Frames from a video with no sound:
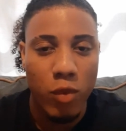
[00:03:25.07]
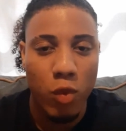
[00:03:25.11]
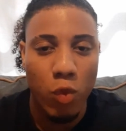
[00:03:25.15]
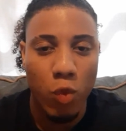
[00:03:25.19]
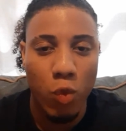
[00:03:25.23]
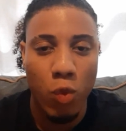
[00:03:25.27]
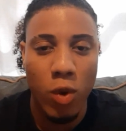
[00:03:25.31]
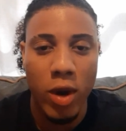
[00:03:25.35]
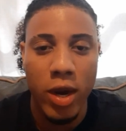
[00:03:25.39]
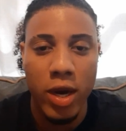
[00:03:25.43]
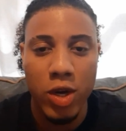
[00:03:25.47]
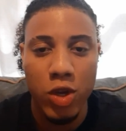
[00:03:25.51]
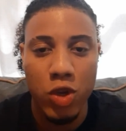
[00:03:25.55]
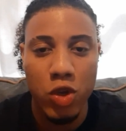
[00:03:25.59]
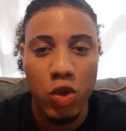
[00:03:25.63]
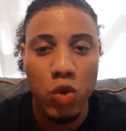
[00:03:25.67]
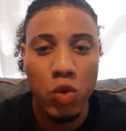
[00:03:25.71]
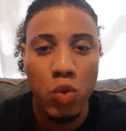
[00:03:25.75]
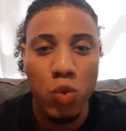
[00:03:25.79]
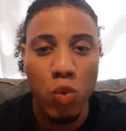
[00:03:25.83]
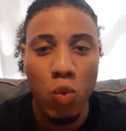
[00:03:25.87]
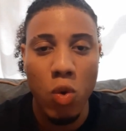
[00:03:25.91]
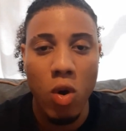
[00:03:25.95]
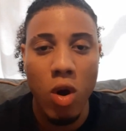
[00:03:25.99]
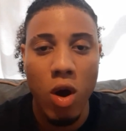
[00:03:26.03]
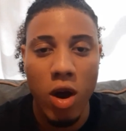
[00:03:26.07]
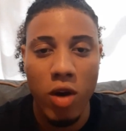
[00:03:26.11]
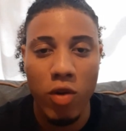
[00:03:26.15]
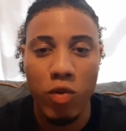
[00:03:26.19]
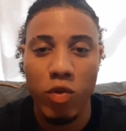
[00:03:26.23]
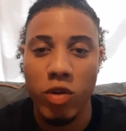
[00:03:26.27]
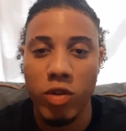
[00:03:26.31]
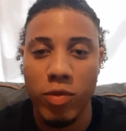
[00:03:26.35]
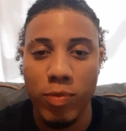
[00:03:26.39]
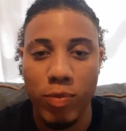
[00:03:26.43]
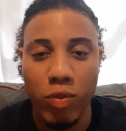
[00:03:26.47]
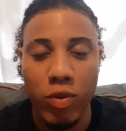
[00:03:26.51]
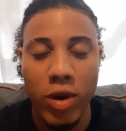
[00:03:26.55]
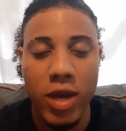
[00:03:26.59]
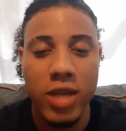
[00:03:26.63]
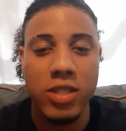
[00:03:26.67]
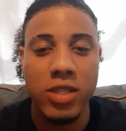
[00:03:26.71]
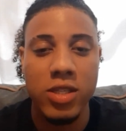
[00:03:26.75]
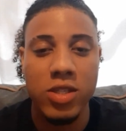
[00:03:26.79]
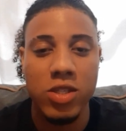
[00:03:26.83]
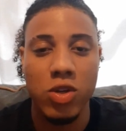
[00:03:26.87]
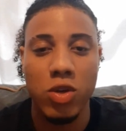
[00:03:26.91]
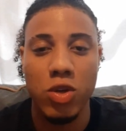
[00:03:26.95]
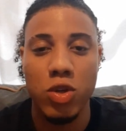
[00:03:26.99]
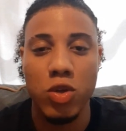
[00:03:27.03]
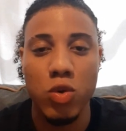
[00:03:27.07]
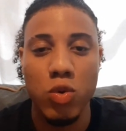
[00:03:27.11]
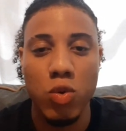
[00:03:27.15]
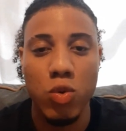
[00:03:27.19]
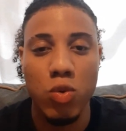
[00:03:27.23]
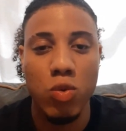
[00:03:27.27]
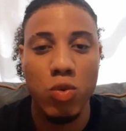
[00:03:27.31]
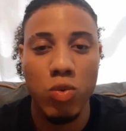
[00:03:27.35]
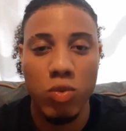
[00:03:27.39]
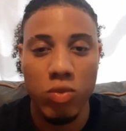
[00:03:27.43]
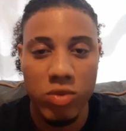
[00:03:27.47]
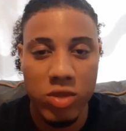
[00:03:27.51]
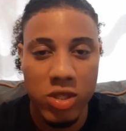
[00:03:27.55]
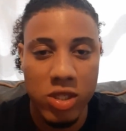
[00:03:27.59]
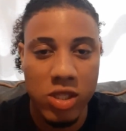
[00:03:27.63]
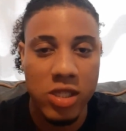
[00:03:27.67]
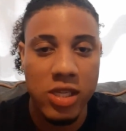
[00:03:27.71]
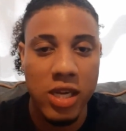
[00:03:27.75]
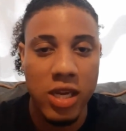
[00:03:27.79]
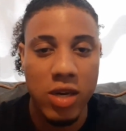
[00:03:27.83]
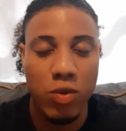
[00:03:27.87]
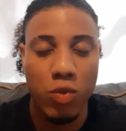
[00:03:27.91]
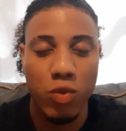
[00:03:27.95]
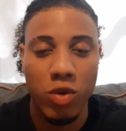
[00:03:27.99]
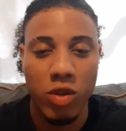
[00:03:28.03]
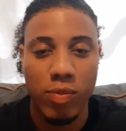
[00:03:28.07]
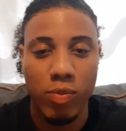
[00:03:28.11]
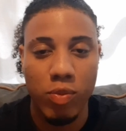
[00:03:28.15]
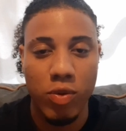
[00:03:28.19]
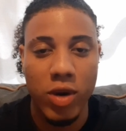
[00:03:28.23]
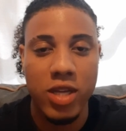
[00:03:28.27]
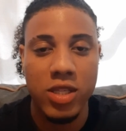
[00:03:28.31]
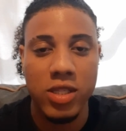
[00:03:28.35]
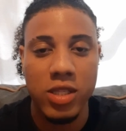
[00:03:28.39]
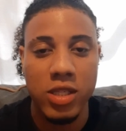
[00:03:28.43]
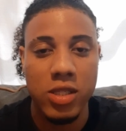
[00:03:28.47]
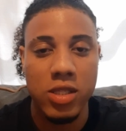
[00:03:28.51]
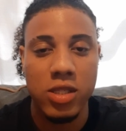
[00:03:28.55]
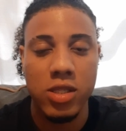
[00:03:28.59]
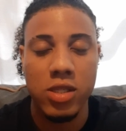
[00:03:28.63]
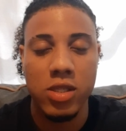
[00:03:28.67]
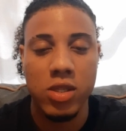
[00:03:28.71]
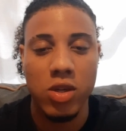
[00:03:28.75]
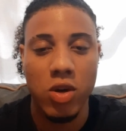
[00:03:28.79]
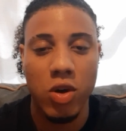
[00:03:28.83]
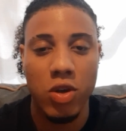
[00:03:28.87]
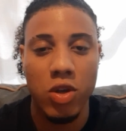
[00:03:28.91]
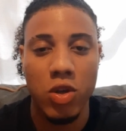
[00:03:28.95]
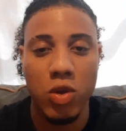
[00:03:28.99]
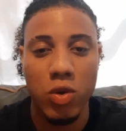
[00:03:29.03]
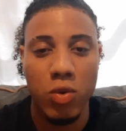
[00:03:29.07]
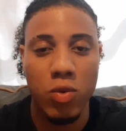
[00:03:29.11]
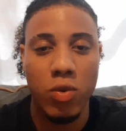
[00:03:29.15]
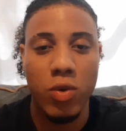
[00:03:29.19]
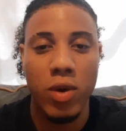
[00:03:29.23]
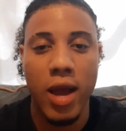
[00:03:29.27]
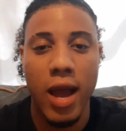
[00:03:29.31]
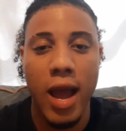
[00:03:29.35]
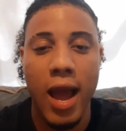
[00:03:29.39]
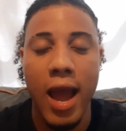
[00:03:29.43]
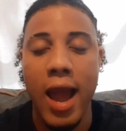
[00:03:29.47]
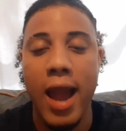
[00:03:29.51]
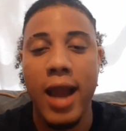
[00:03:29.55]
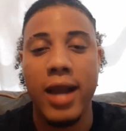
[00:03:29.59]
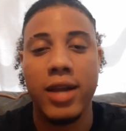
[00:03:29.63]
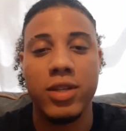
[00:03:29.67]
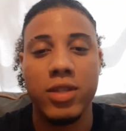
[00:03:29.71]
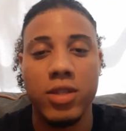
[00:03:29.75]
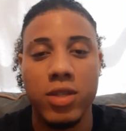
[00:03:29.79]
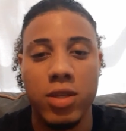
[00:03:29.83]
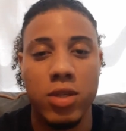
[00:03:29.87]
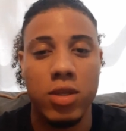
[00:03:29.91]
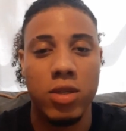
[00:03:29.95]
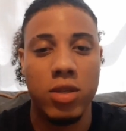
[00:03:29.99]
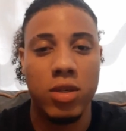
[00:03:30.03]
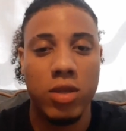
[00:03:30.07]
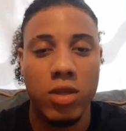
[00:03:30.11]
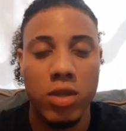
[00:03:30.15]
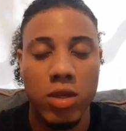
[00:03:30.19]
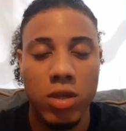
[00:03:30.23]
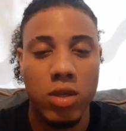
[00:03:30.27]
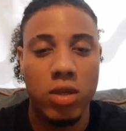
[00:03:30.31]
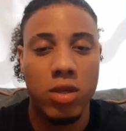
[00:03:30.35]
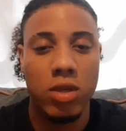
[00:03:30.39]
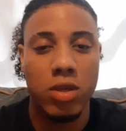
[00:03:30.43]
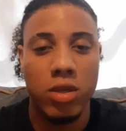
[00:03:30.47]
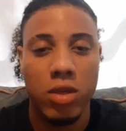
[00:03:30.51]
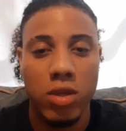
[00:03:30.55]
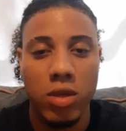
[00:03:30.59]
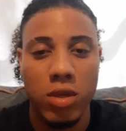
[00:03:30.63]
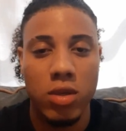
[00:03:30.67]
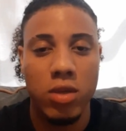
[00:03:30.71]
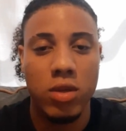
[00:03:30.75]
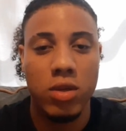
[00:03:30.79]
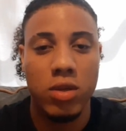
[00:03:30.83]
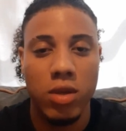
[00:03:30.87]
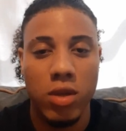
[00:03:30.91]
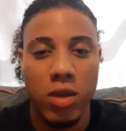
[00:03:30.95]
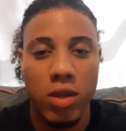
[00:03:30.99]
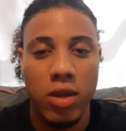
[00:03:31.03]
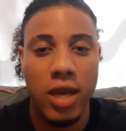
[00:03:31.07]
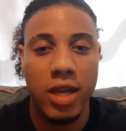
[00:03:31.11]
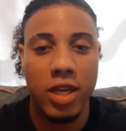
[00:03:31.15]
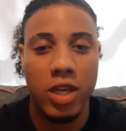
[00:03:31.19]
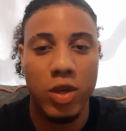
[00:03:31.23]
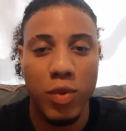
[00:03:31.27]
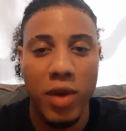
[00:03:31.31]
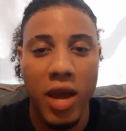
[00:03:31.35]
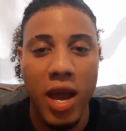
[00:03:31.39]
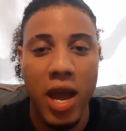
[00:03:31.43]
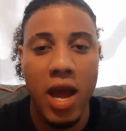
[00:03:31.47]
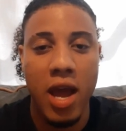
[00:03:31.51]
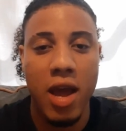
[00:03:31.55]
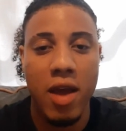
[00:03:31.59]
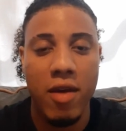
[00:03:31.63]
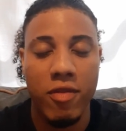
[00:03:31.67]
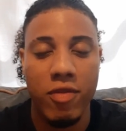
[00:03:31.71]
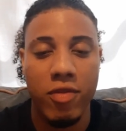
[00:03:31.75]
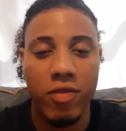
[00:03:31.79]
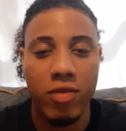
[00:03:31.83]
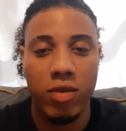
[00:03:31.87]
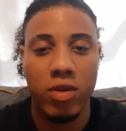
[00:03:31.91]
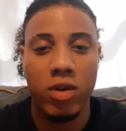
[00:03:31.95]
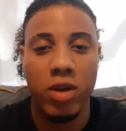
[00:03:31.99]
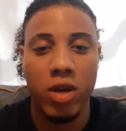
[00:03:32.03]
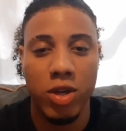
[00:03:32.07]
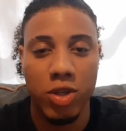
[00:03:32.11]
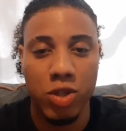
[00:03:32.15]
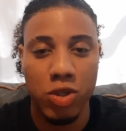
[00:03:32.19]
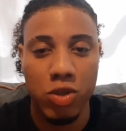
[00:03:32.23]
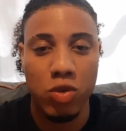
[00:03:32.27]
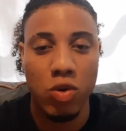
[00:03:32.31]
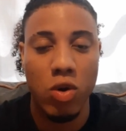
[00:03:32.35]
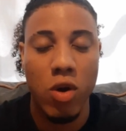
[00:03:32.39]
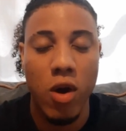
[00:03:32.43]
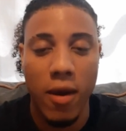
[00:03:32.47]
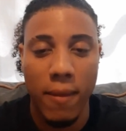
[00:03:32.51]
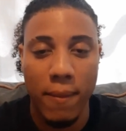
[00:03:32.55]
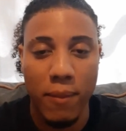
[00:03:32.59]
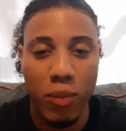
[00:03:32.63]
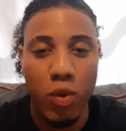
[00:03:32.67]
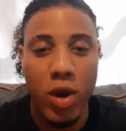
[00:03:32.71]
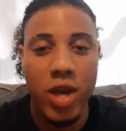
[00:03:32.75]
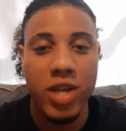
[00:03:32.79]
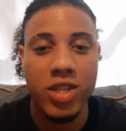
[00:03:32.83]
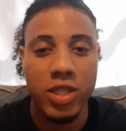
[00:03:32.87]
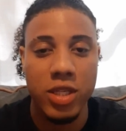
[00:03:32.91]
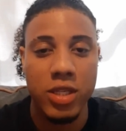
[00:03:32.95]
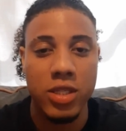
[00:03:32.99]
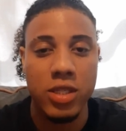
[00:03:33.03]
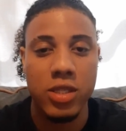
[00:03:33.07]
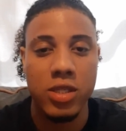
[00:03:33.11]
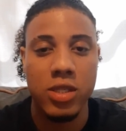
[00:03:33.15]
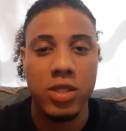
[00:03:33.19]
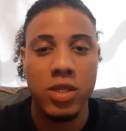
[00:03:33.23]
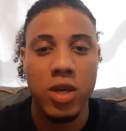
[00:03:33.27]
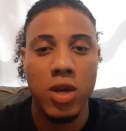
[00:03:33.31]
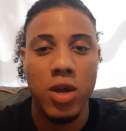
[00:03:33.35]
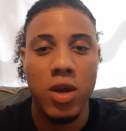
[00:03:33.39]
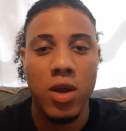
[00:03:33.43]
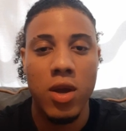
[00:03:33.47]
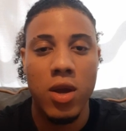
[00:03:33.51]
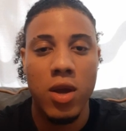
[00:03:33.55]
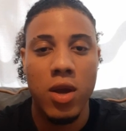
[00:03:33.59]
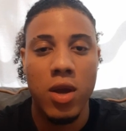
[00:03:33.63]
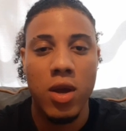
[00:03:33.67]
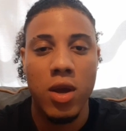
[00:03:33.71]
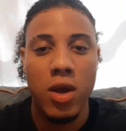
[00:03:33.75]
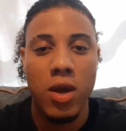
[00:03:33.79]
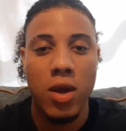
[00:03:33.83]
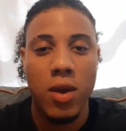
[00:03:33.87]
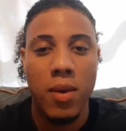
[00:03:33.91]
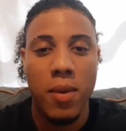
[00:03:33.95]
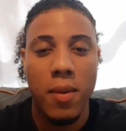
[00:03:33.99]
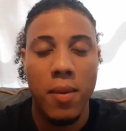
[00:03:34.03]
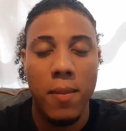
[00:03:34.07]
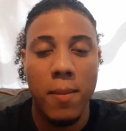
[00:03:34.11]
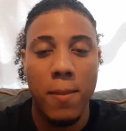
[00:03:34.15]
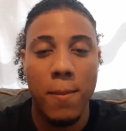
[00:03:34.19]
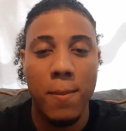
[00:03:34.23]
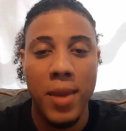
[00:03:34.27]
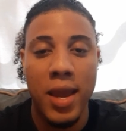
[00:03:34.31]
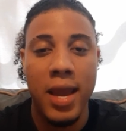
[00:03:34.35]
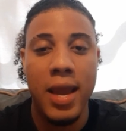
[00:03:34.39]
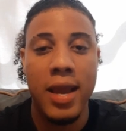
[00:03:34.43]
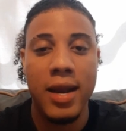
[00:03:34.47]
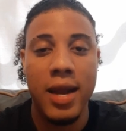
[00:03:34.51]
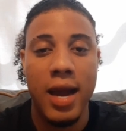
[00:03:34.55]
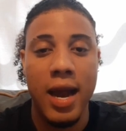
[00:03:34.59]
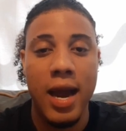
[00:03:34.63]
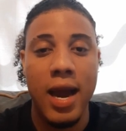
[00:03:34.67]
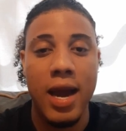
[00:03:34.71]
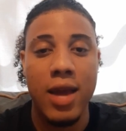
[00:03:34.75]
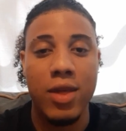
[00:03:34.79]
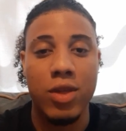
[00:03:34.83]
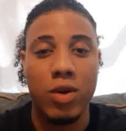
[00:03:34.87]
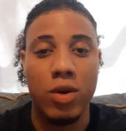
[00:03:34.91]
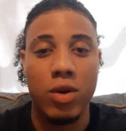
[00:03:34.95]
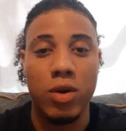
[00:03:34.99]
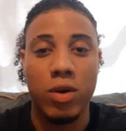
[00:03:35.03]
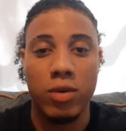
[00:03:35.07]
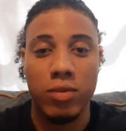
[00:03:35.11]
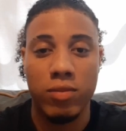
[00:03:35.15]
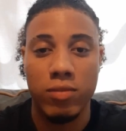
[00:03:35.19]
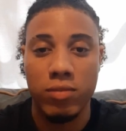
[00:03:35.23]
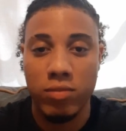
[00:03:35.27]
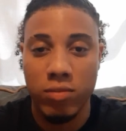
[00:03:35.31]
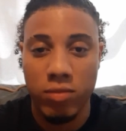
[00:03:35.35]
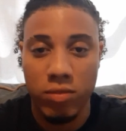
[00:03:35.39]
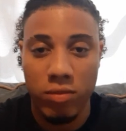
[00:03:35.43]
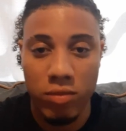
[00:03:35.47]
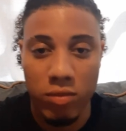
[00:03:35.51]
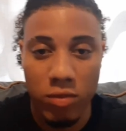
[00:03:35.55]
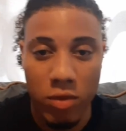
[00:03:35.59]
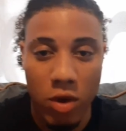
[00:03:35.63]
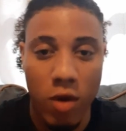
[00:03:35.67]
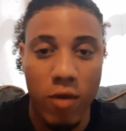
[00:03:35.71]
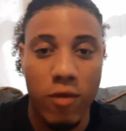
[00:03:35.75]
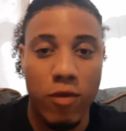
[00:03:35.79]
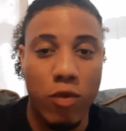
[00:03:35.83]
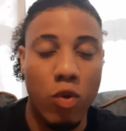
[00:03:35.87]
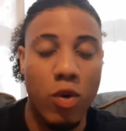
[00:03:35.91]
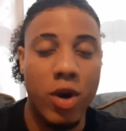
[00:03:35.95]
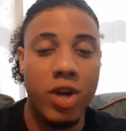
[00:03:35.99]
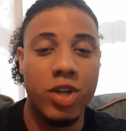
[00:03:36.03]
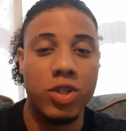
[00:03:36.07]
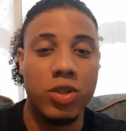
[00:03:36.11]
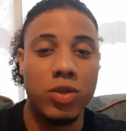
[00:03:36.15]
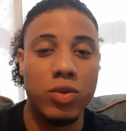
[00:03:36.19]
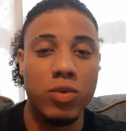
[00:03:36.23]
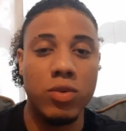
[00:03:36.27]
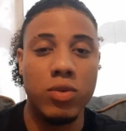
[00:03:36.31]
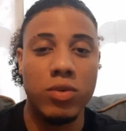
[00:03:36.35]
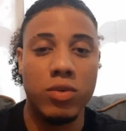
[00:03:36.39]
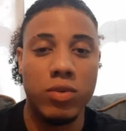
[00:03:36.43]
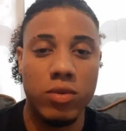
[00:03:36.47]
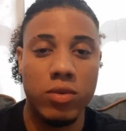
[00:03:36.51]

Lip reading: when you walk with presence, or you sit with presence, or you act like you have a strong presence, men either avoid you